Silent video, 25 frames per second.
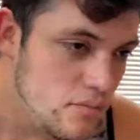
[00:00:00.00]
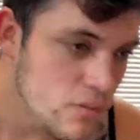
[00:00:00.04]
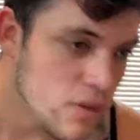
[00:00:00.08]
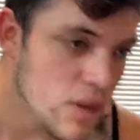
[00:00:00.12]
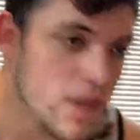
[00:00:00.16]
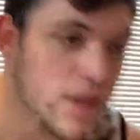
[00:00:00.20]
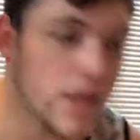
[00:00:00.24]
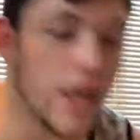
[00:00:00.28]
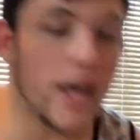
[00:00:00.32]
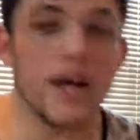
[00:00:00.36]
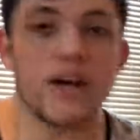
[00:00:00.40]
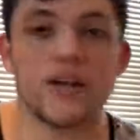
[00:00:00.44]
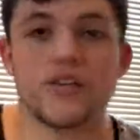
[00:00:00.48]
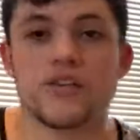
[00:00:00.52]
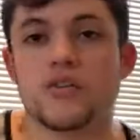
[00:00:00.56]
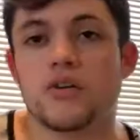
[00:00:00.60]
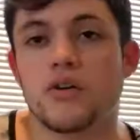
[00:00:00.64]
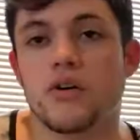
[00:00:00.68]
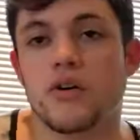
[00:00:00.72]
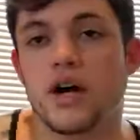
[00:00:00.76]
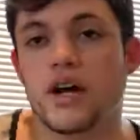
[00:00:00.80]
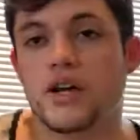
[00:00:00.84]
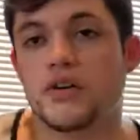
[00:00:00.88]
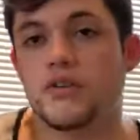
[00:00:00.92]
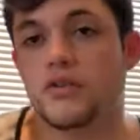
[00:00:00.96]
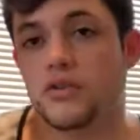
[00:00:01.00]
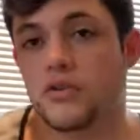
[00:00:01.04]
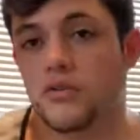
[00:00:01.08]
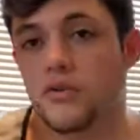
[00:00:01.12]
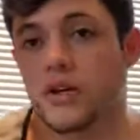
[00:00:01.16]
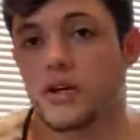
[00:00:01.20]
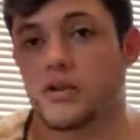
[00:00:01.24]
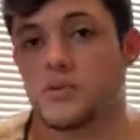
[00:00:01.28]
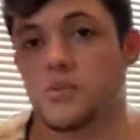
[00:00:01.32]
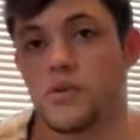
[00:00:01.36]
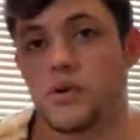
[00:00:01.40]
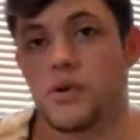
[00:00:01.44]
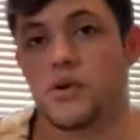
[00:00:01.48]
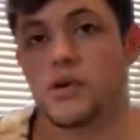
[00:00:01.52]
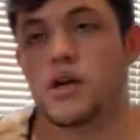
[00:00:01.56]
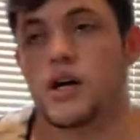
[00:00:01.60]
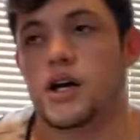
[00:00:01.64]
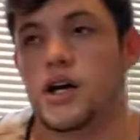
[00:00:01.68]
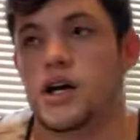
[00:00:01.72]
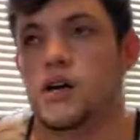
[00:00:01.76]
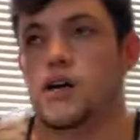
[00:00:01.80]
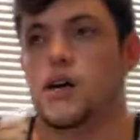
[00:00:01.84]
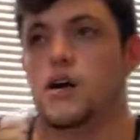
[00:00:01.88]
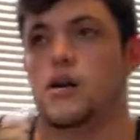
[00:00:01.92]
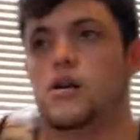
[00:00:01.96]
Yeah, so I use Facebook a
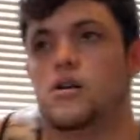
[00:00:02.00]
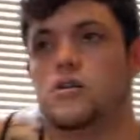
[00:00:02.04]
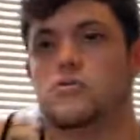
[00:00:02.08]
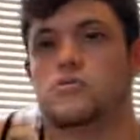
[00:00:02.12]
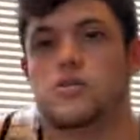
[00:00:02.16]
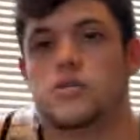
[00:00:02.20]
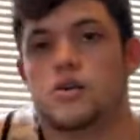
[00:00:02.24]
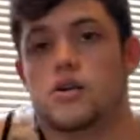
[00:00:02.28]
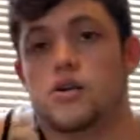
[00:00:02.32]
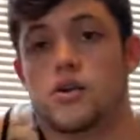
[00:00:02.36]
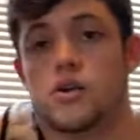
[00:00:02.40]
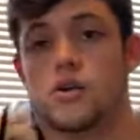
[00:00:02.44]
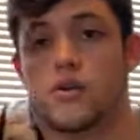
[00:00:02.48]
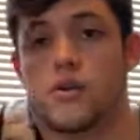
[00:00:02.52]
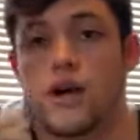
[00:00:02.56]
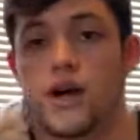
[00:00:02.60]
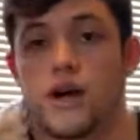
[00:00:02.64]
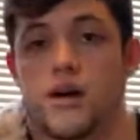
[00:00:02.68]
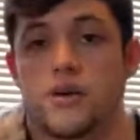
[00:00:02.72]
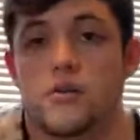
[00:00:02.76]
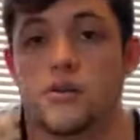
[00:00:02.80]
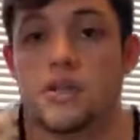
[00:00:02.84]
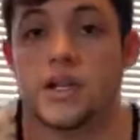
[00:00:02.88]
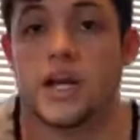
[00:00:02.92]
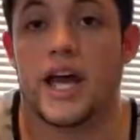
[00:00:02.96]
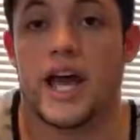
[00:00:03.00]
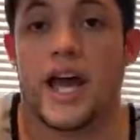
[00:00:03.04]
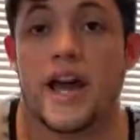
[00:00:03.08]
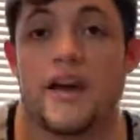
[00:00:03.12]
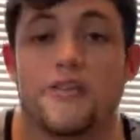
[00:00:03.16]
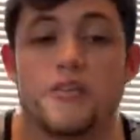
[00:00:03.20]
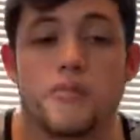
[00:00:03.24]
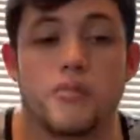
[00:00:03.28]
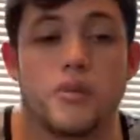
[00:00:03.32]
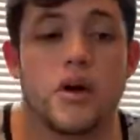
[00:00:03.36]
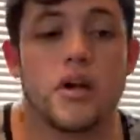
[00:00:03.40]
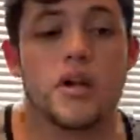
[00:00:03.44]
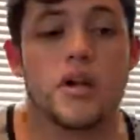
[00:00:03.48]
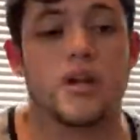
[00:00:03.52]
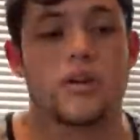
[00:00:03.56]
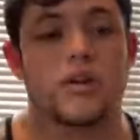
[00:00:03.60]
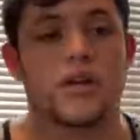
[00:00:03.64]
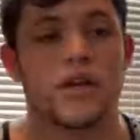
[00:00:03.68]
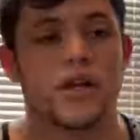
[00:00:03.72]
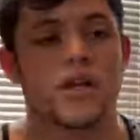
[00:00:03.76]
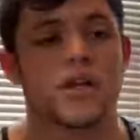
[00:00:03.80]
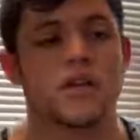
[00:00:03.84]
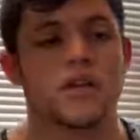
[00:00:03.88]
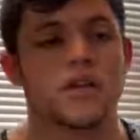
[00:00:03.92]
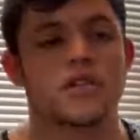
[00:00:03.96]
lot. Look around, have money
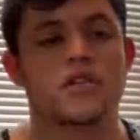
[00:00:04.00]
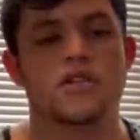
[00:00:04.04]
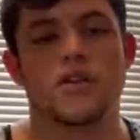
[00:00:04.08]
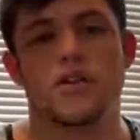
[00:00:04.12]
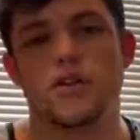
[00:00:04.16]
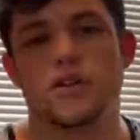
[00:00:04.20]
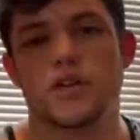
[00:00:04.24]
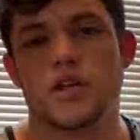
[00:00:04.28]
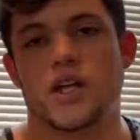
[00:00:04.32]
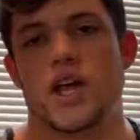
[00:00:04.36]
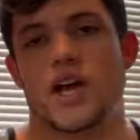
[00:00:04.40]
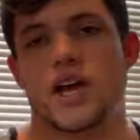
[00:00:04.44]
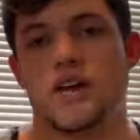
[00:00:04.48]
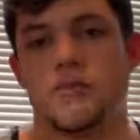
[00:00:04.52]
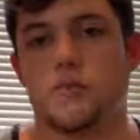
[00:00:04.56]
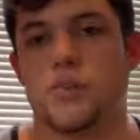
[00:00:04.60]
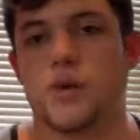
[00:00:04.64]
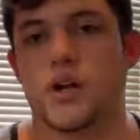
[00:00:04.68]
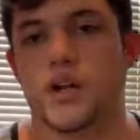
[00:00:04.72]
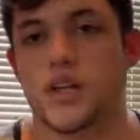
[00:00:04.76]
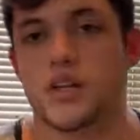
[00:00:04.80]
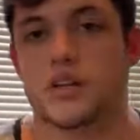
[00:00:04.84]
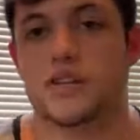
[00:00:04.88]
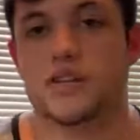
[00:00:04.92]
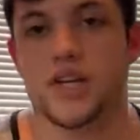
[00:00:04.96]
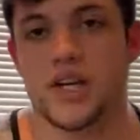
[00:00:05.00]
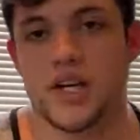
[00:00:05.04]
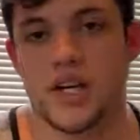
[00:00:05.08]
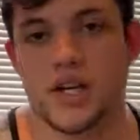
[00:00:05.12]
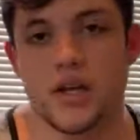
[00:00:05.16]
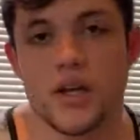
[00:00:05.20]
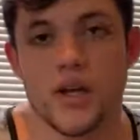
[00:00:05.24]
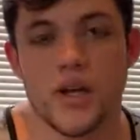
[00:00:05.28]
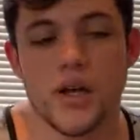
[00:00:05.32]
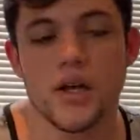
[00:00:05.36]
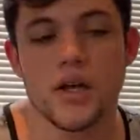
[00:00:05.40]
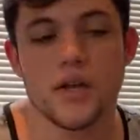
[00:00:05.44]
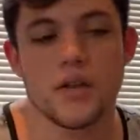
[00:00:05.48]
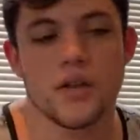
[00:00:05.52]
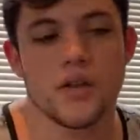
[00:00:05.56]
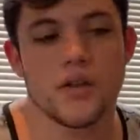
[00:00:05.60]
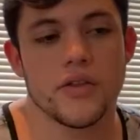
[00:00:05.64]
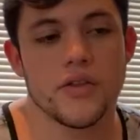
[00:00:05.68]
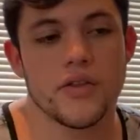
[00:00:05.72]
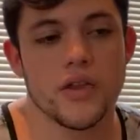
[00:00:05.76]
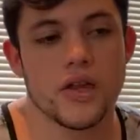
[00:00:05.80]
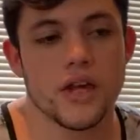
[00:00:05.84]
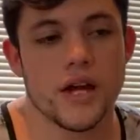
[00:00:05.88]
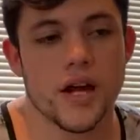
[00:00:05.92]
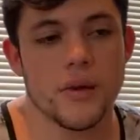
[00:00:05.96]
already. It's hard to have money aside. The
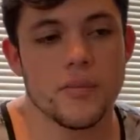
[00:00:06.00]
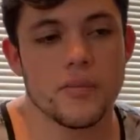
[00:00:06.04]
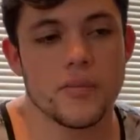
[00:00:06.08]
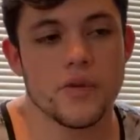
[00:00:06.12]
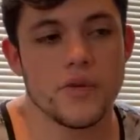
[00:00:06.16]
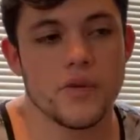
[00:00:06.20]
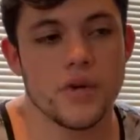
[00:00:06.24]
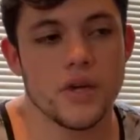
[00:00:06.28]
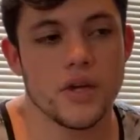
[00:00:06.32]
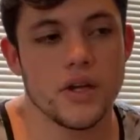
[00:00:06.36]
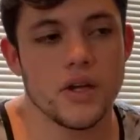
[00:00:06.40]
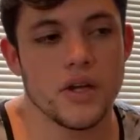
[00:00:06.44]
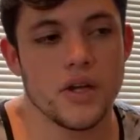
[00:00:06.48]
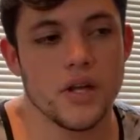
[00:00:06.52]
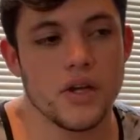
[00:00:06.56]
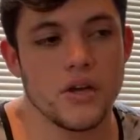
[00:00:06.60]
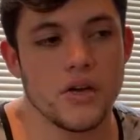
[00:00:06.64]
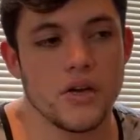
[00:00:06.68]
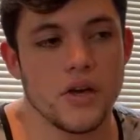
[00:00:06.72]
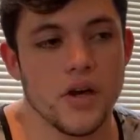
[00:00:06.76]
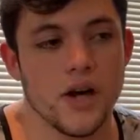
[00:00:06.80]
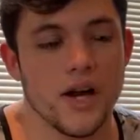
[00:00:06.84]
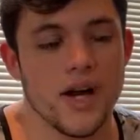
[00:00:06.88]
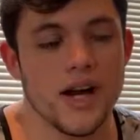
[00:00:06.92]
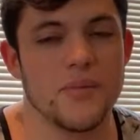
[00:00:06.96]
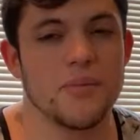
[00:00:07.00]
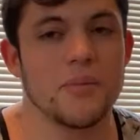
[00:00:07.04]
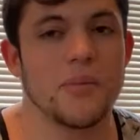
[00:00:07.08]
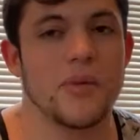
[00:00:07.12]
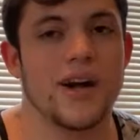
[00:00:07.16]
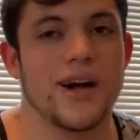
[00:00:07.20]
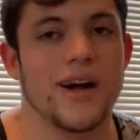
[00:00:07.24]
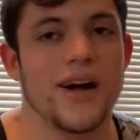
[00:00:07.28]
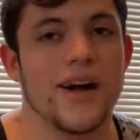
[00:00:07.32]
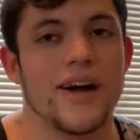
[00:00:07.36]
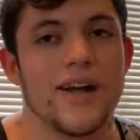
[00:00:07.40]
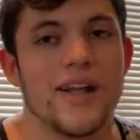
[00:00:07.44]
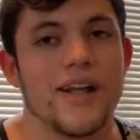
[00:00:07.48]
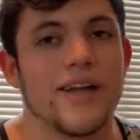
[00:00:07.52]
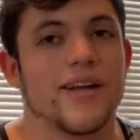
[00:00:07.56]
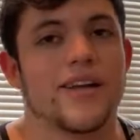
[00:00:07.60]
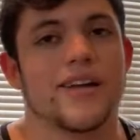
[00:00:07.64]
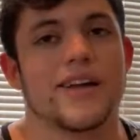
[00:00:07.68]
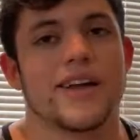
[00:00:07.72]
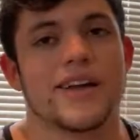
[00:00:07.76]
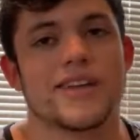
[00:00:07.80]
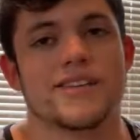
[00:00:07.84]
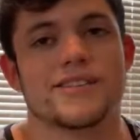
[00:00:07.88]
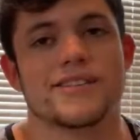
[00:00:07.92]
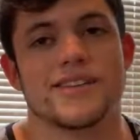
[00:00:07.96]
thing I'm doing, and
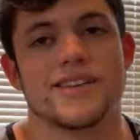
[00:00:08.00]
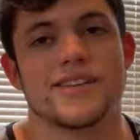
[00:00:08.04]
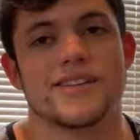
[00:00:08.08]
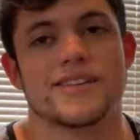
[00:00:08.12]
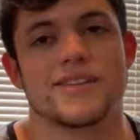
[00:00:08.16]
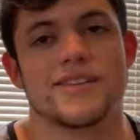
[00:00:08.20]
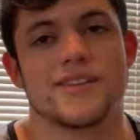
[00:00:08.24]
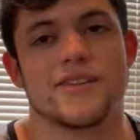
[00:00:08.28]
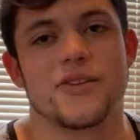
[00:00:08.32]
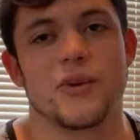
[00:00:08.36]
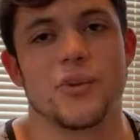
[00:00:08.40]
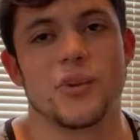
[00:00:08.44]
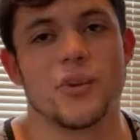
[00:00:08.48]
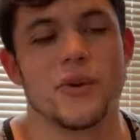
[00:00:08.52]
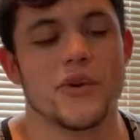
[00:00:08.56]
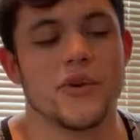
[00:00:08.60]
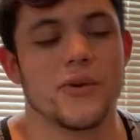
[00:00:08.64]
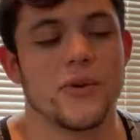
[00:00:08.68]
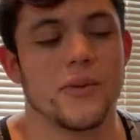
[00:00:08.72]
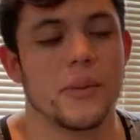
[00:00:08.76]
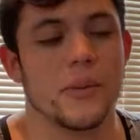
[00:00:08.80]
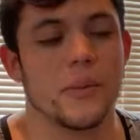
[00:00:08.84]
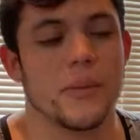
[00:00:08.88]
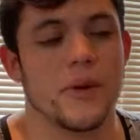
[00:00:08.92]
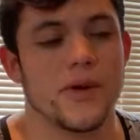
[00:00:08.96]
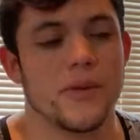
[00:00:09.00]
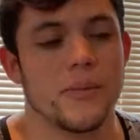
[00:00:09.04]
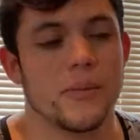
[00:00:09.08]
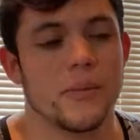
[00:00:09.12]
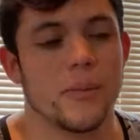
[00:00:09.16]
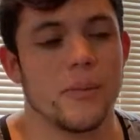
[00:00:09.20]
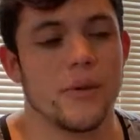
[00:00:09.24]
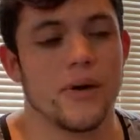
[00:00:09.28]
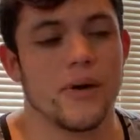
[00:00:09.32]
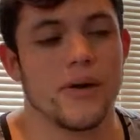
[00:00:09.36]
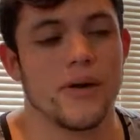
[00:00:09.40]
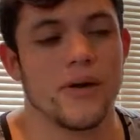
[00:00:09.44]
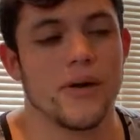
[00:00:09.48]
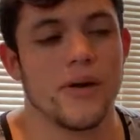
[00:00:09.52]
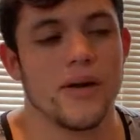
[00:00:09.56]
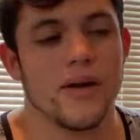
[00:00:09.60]
it's stupid to admit, but